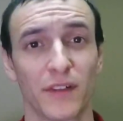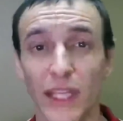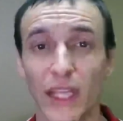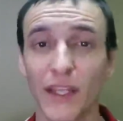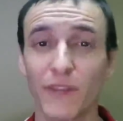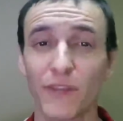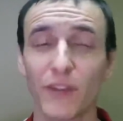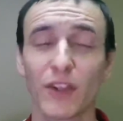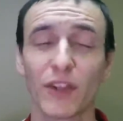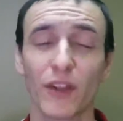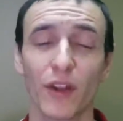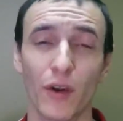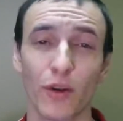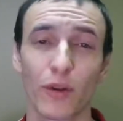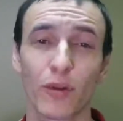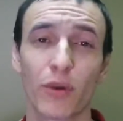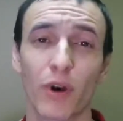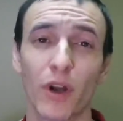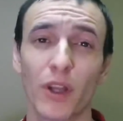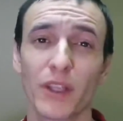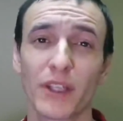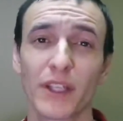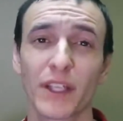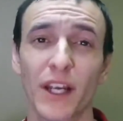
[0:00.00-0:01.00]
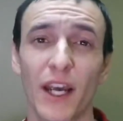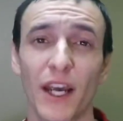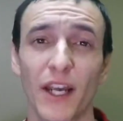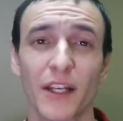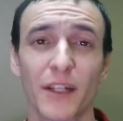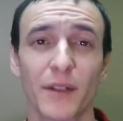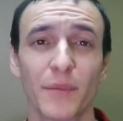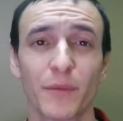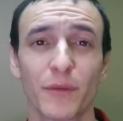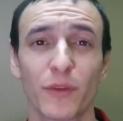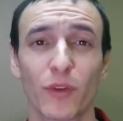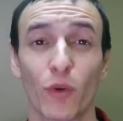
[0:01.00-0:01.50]
Even low quality
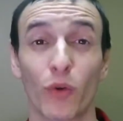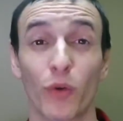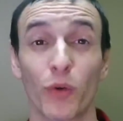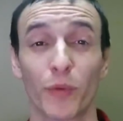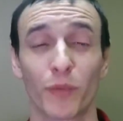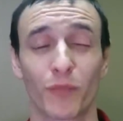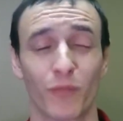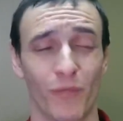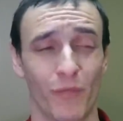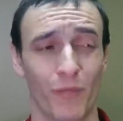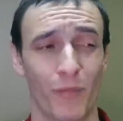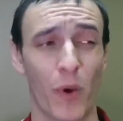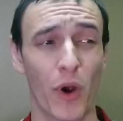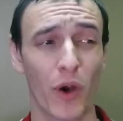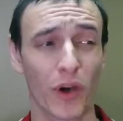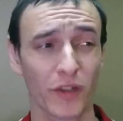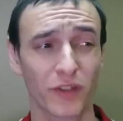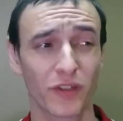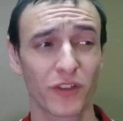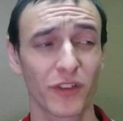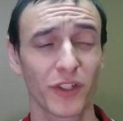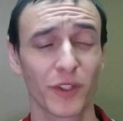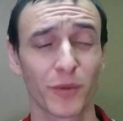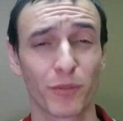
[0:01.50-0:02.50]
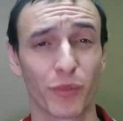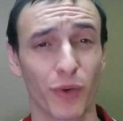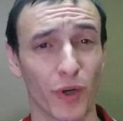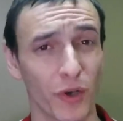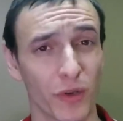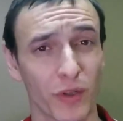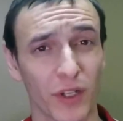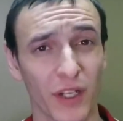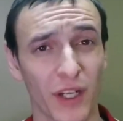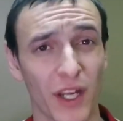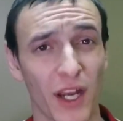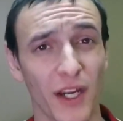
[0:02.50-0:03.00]
items or partially
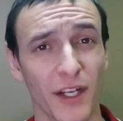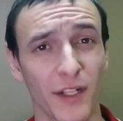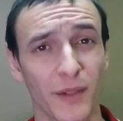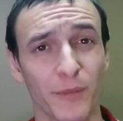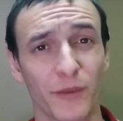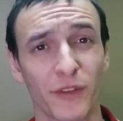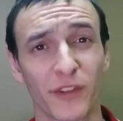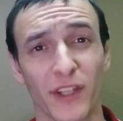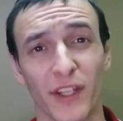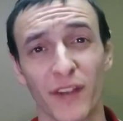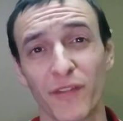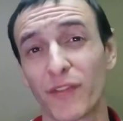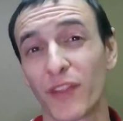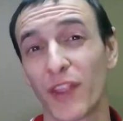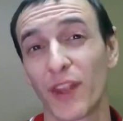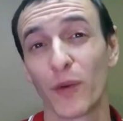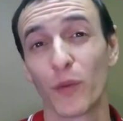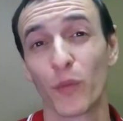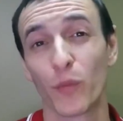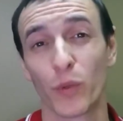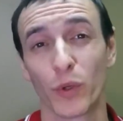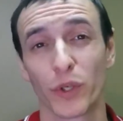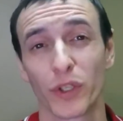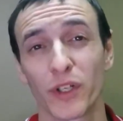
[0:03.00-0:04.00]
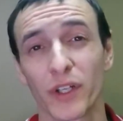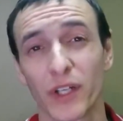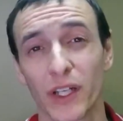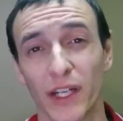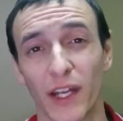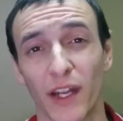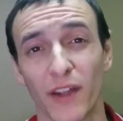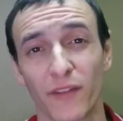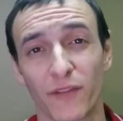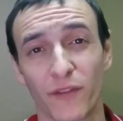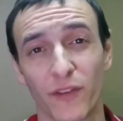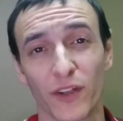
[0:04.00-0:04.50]
broken items, if they work
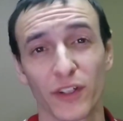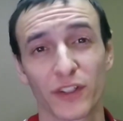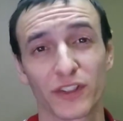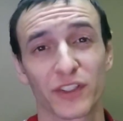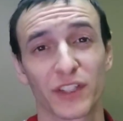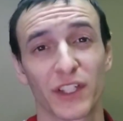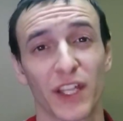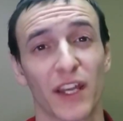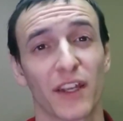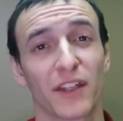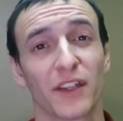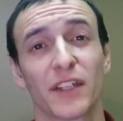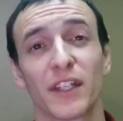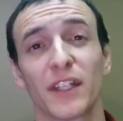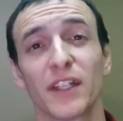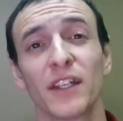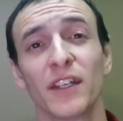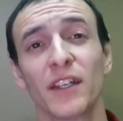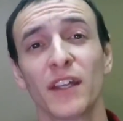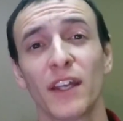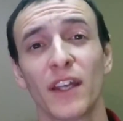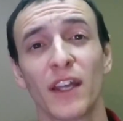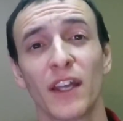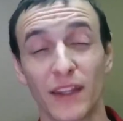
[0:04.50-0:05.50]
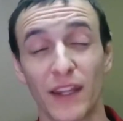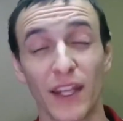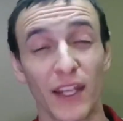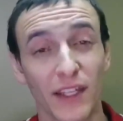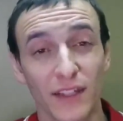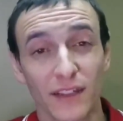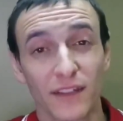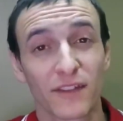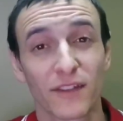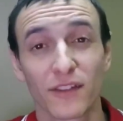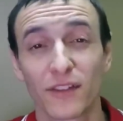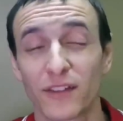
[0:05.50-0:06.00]
and have functionality, they
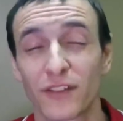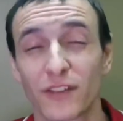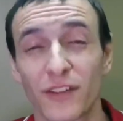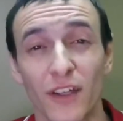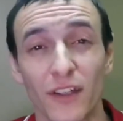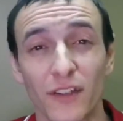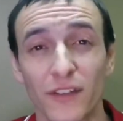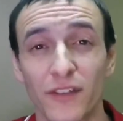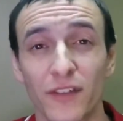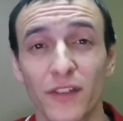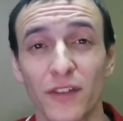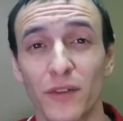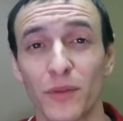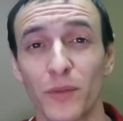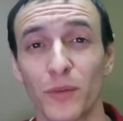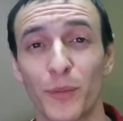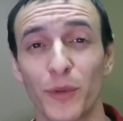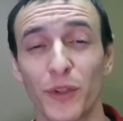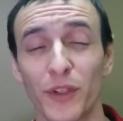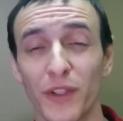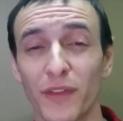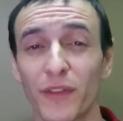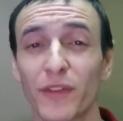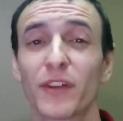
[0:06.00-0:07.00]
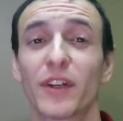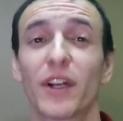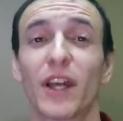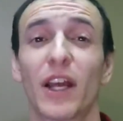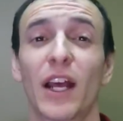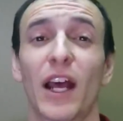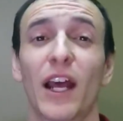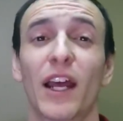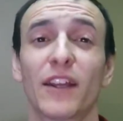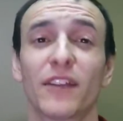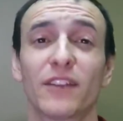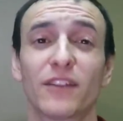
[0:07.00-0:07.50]
can still sell too. Believe it or
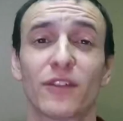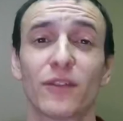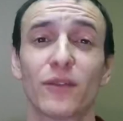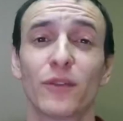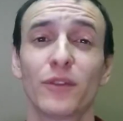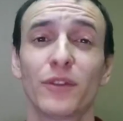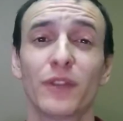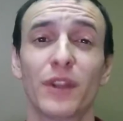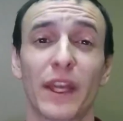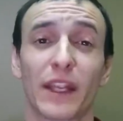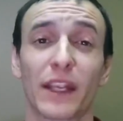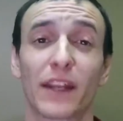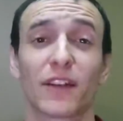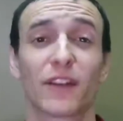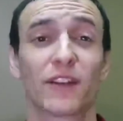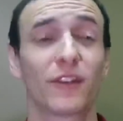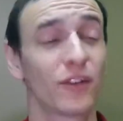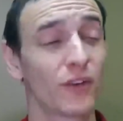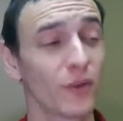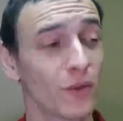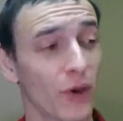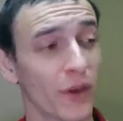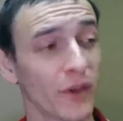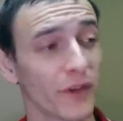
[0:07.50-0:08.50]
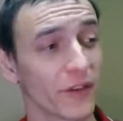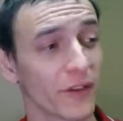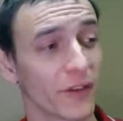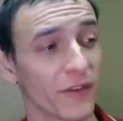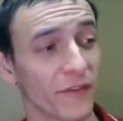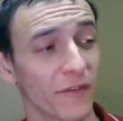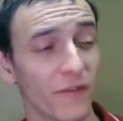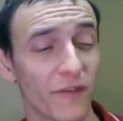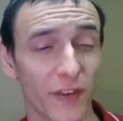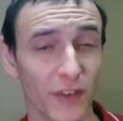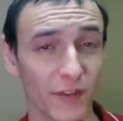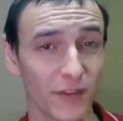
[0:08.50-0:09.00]
not, I sold like a
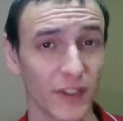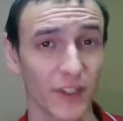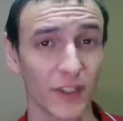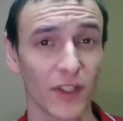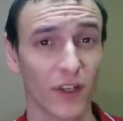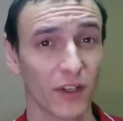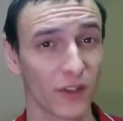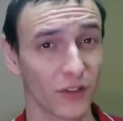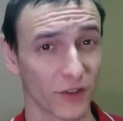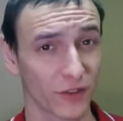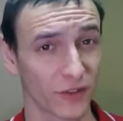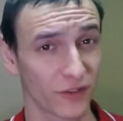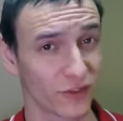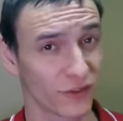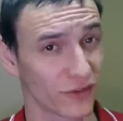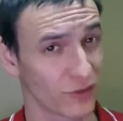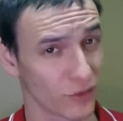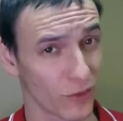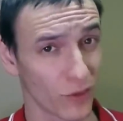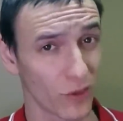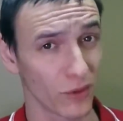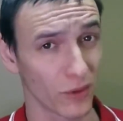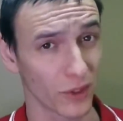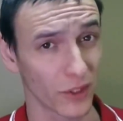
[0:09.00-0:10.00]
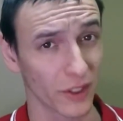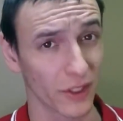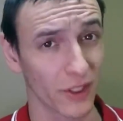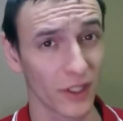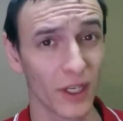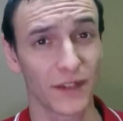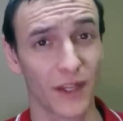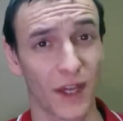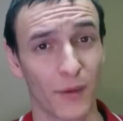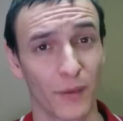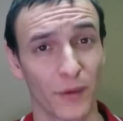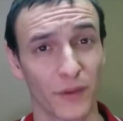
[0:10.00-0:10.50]
$250 stroller
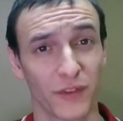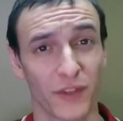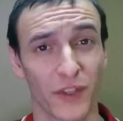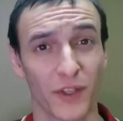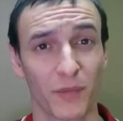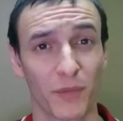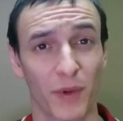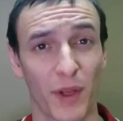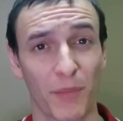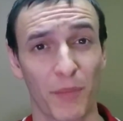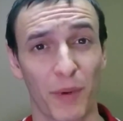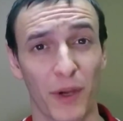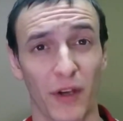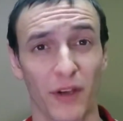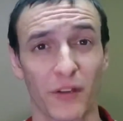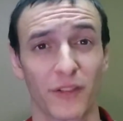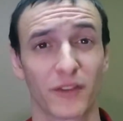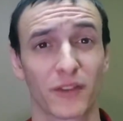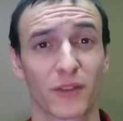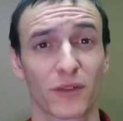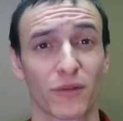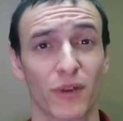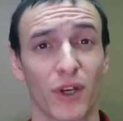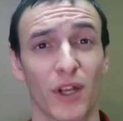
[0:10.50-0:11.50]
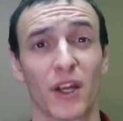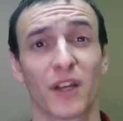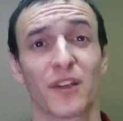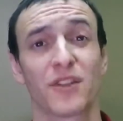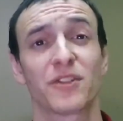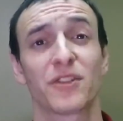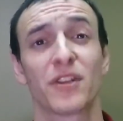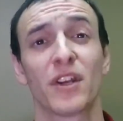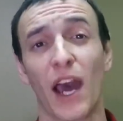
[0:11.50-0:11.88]
that was in my parents' garage.